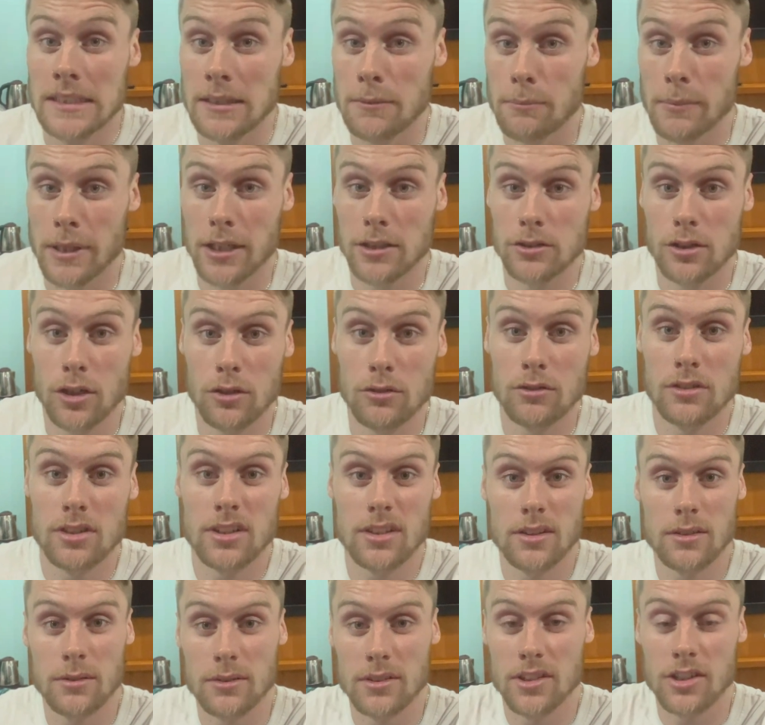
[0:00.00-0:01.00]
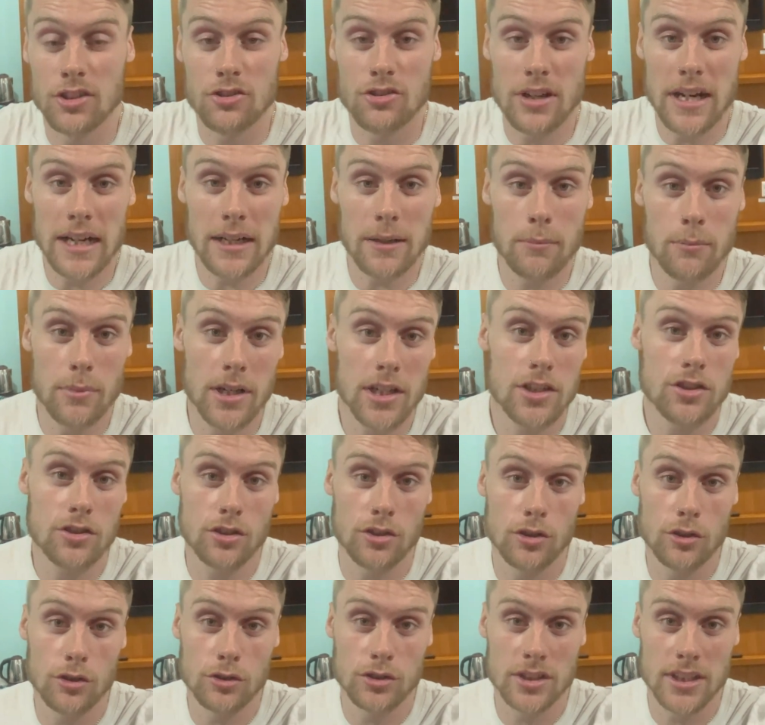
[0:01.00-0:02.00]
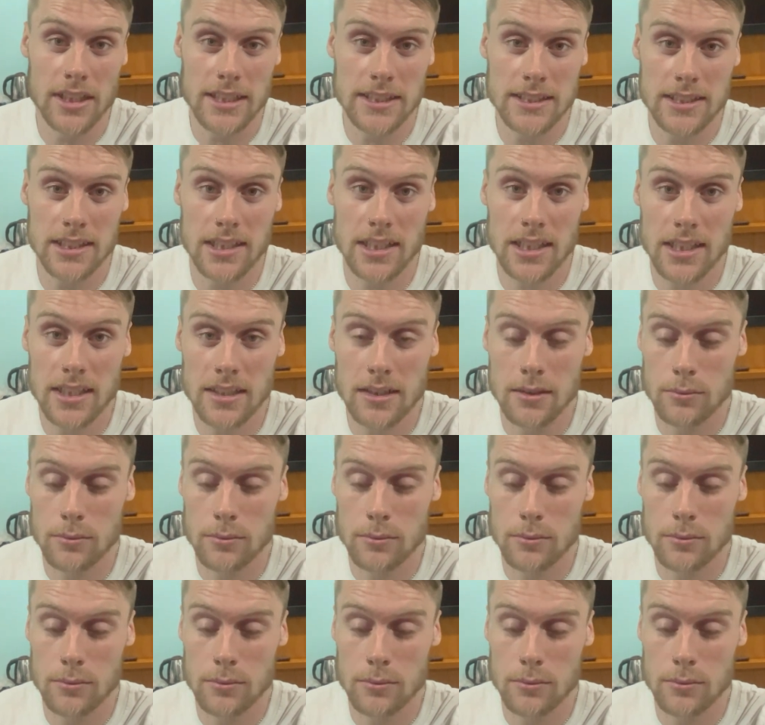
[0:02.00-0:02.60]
might go down to the Dragon Bridge because it looks nice at night.